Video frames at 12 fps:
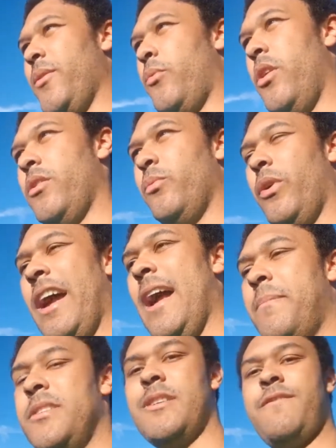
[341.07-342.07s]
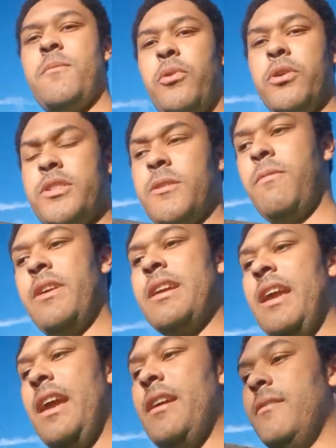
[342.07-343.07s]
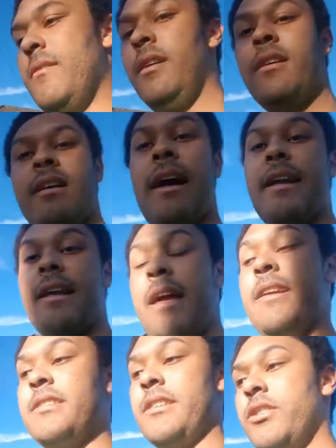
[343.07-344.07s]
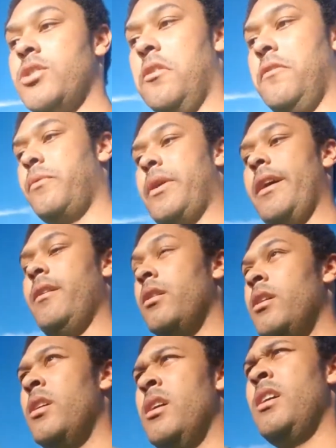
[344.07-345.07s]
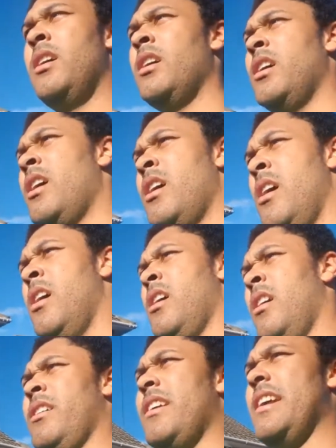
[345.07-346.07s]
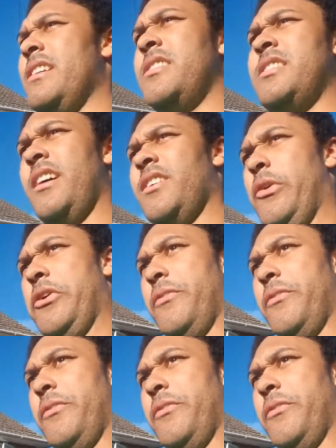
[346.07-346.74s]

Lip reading: what happens if you put something in an editing software is that